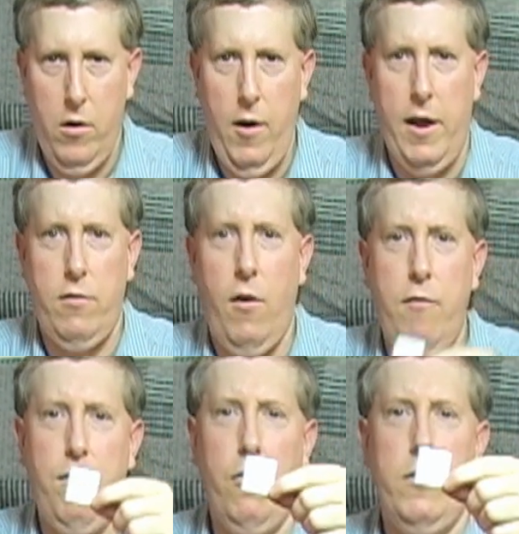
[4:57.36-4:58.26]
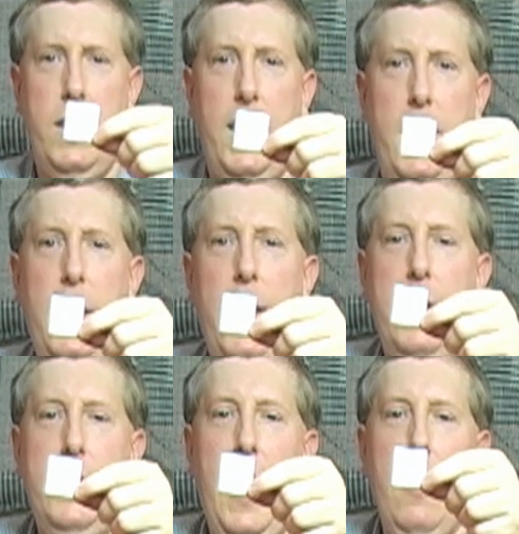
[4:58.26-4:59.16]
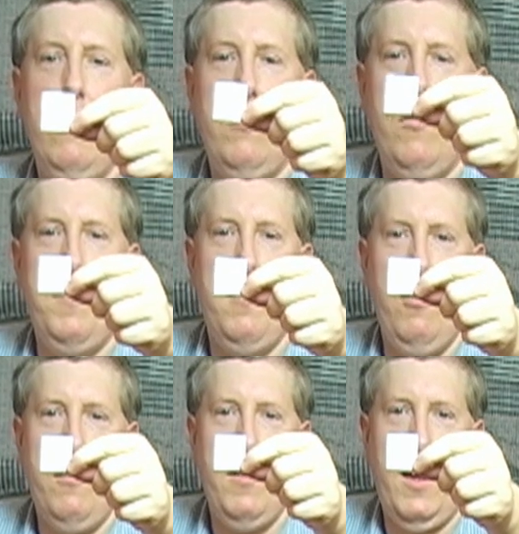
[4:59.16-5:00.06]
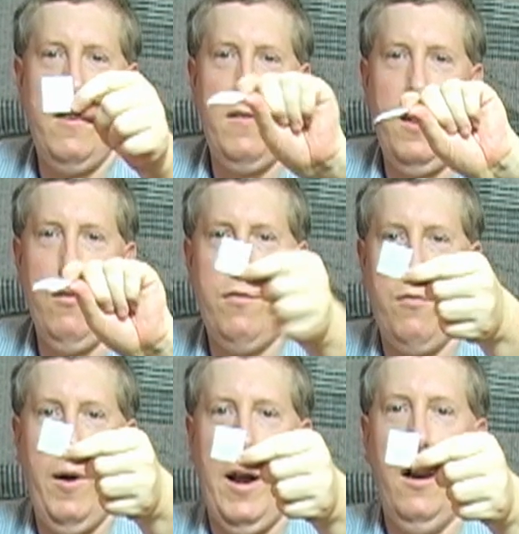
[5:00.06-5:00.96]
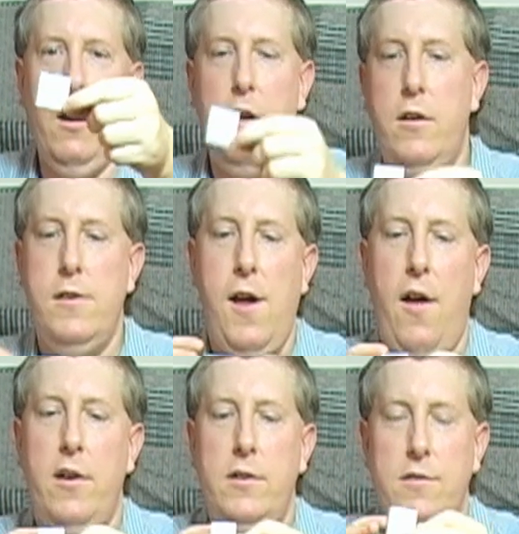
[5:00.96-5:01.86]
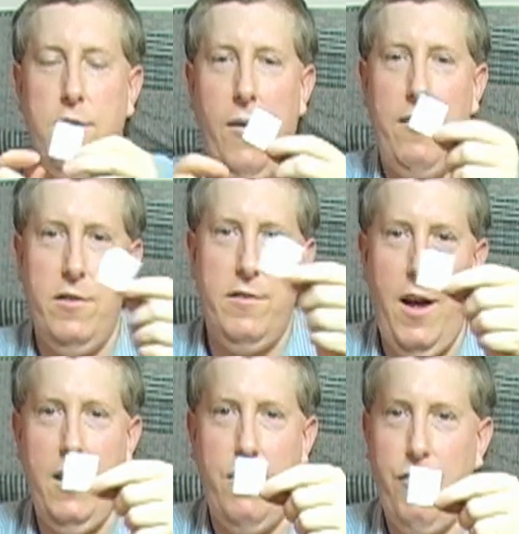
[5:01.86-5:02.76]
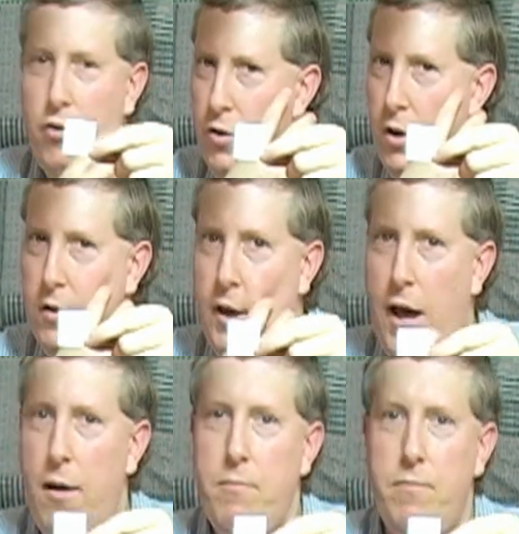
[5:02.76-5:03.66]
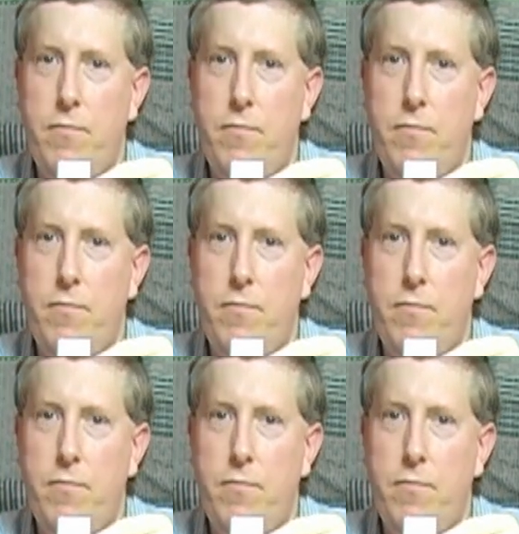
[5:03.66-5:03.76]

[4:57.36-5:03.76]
Alright, so I folded it down so it looks like a single square. So every side is folded on top.